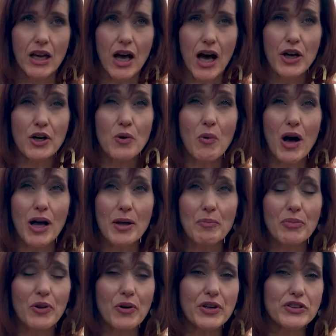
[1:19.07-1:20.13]
UNRWA
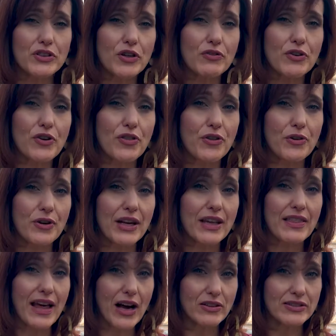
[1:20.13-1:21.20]
employs over
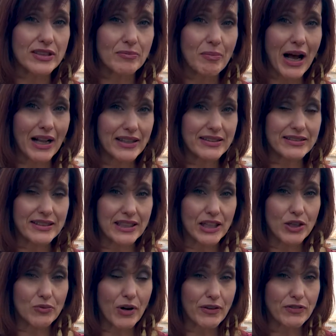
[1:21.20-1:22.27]
30,000
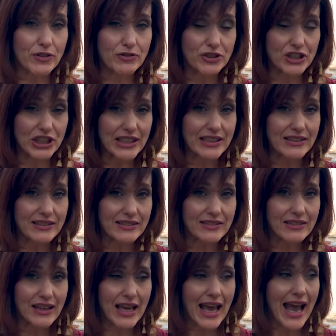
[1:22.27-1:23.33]
Palestinian
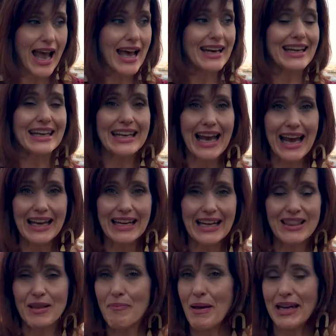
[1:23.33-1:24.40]
refugees, and again,
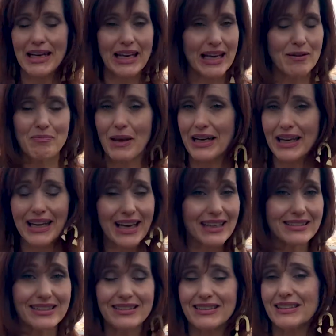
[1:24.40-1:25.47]
in many
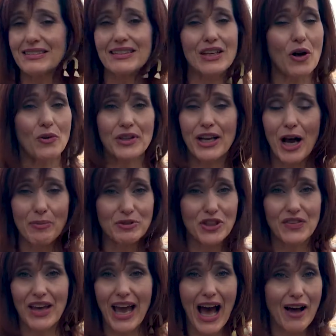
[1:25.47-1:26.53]
cases, it's the only
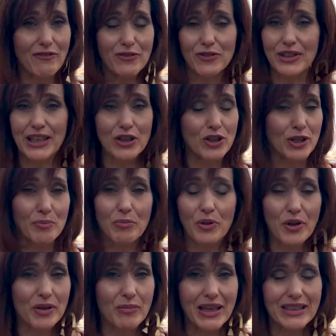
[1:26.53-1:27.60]
option they have for legal
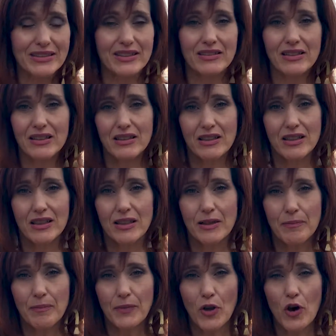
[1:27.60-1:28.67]
employment.
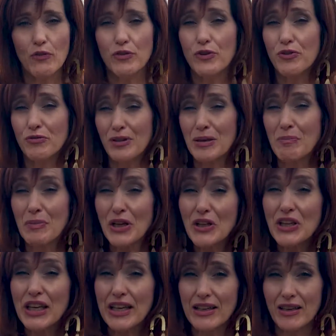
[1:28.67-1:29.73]
Over 3
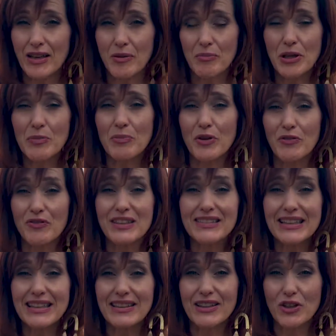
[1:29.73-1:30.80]
million people
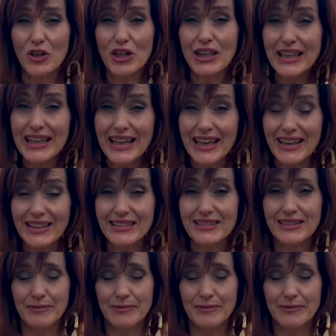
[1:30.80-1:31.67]
visit their clinics.